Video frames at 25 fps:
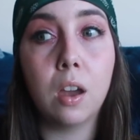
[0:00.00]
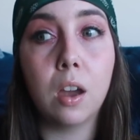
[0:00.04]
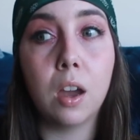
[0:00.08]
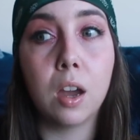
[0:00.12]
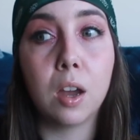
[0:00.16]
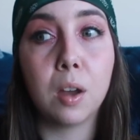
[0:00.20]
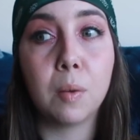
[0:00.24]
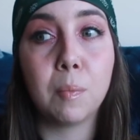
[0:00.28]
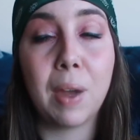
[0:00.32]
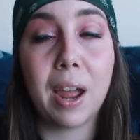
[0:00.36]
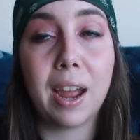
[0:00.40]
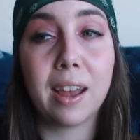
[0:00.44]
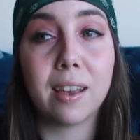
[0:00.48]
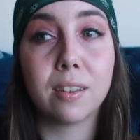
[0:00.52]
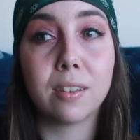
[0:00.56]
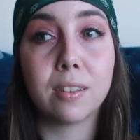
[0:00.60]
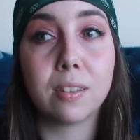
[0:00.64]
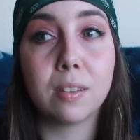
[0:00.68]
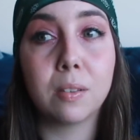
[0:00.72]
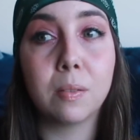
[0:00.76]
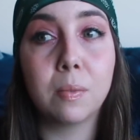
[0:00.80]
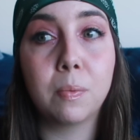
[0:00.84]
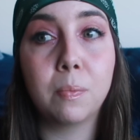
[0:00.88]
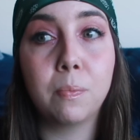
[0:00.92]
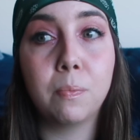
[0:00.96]
as
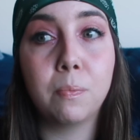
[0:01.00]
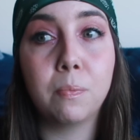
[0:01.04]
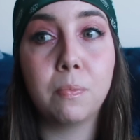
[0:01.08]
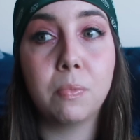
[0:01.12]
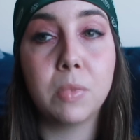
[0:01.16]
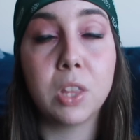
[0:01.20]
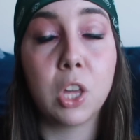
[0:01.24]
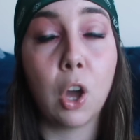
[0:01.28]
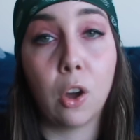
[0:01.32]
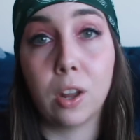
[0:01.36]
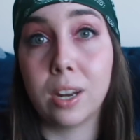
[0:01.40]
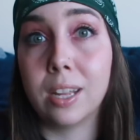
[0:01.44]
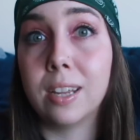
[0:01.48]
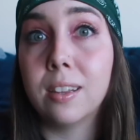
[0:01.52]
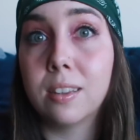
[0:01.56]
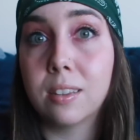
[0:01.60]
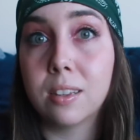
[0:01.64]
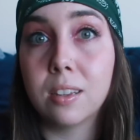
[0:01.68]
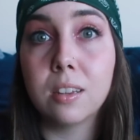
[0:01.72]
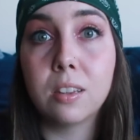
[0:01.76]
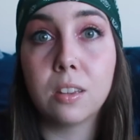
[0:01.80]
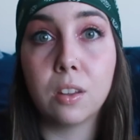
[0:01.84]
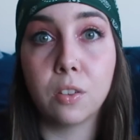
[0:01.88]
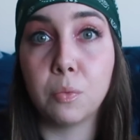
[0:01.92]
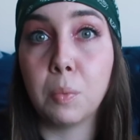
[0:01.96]
the
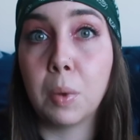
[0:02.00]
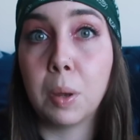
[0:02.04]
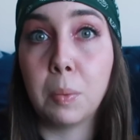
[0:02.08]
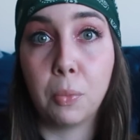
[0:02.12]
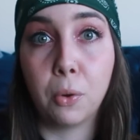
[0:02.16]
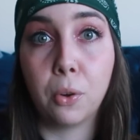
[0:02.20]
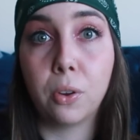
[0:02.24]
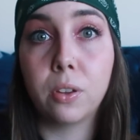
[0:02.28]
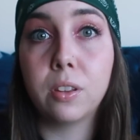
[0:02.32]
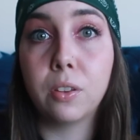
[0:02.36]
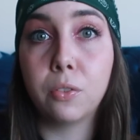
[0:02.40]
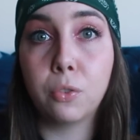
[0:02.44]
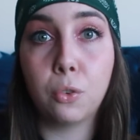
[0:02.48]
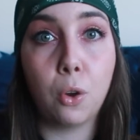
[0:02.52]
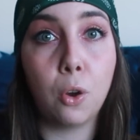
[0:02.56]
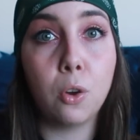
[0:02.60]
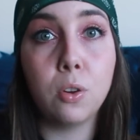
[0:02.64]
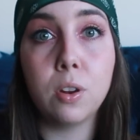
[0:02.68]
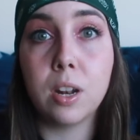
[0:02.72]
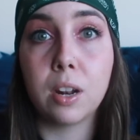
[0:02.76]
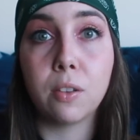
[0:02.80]
audiences of my books have grown,